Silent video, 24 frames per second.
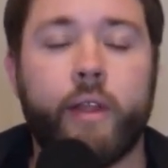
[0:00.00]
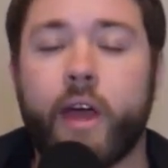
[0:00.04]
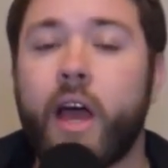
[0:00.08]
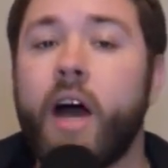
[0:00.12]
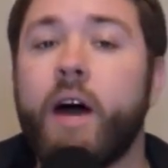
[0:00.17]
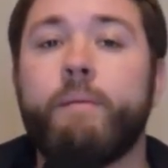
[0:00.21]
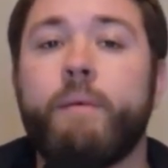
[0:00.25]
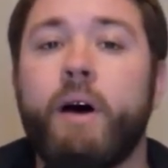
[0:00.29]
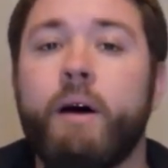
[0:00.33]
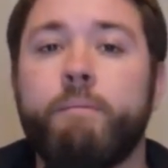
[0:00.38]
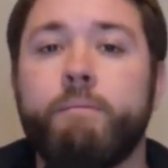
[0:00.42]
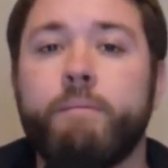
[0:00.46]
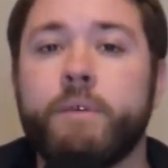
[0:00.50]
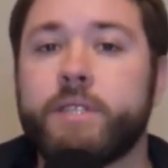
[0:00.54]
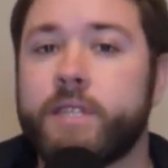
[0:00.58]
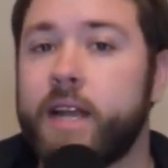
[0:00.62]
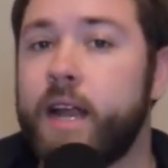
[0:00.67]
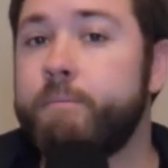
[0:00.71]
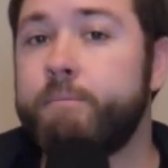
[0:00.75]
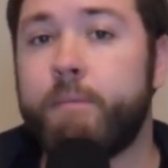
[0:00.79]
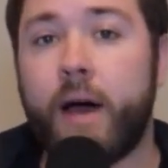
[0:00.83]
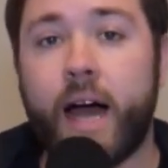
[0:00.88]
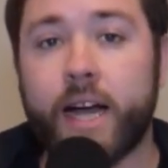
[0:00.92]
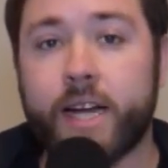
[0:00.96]
come up. It's
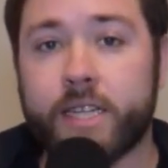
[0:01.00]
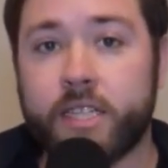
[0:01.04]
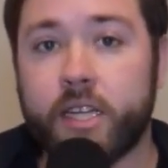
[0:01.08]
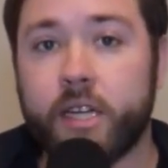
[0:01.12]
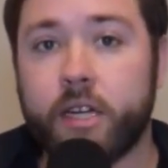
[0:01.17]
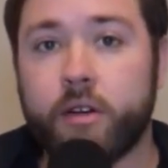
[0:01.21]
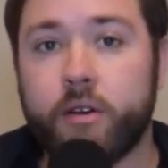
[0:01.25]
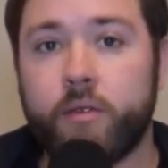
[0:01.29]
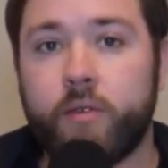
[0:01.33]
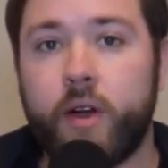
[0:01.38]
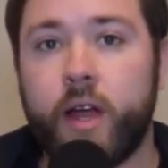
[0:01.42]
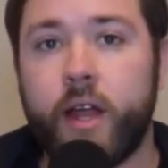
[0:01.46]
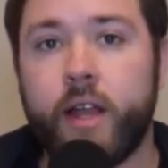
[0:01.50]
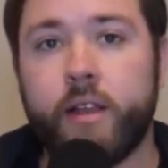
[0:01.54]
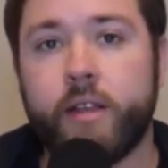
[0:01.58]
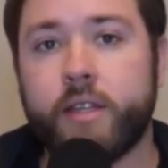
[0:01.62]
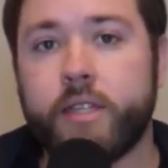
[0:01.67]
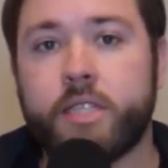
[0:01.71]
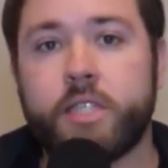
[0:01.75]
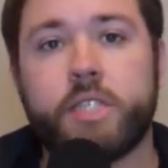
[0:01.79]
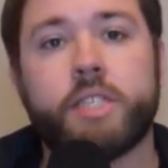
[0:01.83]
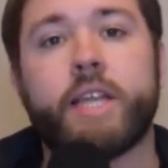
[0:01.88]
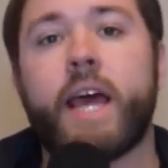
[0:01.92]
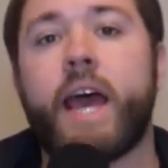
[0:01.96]
not boxing, right?
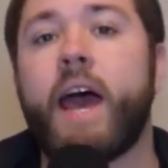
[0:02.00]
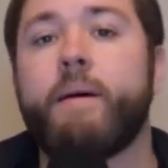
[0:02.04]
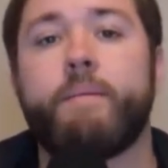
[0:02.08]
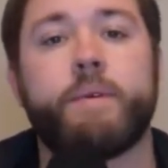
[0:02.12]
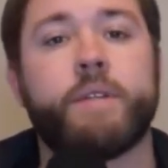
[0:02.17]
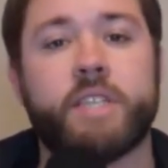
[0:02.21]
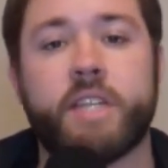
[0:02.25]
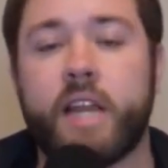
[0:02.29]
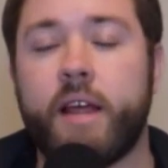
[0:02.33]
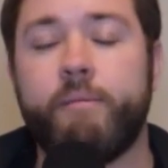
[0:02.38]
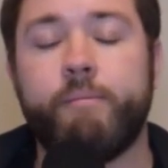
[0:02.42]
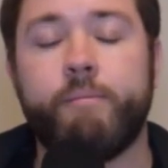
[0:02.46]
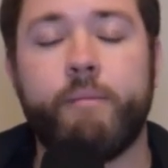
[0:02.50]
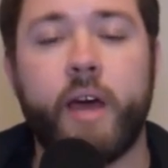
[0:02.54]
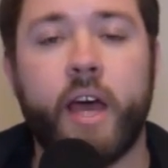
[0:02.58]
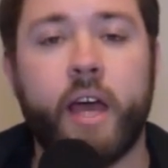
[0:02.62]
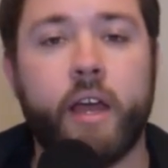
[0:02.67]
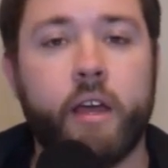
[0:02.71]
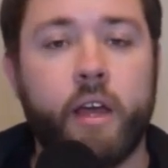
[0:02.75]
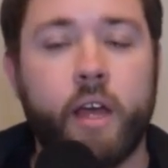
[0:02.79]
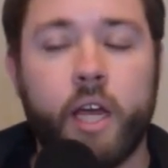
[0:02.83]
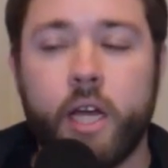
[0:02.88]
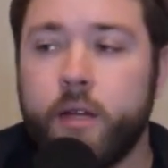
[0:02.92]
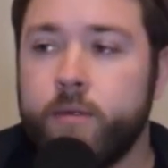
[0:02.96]
This just happens in
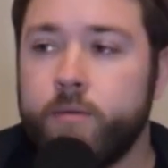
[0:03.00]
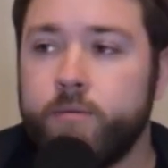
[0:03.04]
MMA.